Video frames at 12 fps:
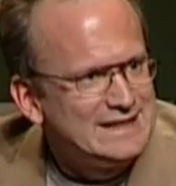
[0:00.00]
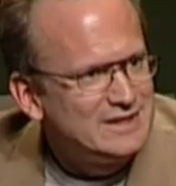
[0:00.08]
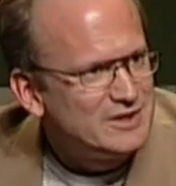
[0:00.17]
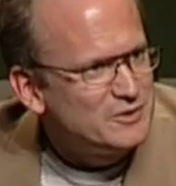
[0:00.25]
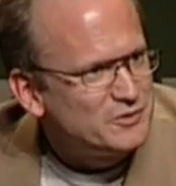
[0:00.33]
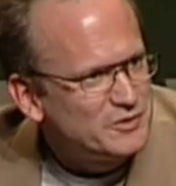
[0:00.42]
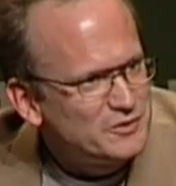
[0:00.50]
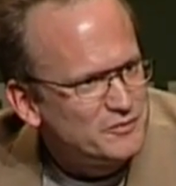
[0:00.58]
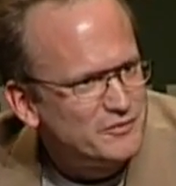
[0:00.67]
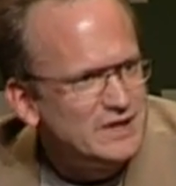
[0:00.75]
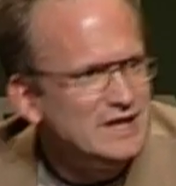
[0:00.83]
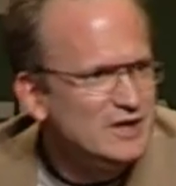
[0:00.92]
The
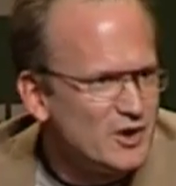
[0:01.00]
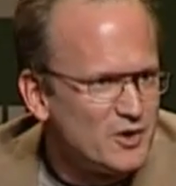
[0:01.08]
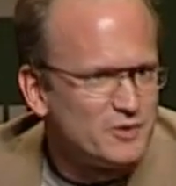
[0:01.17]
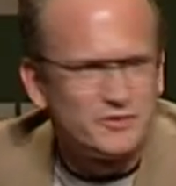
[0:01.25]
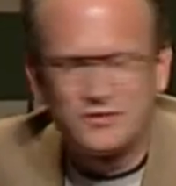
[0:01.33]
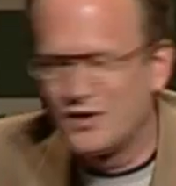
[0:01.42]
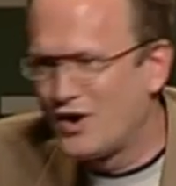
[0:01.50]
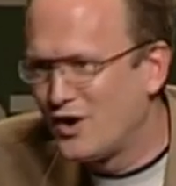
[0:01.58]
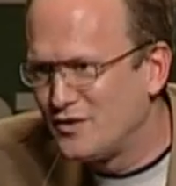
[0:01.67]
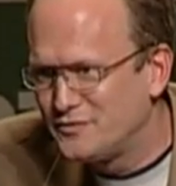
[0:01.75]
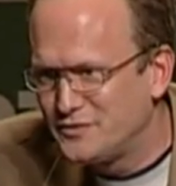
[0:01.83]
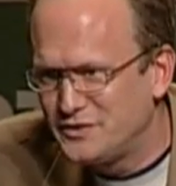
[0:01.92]
videos
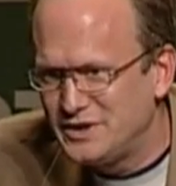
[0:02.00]
of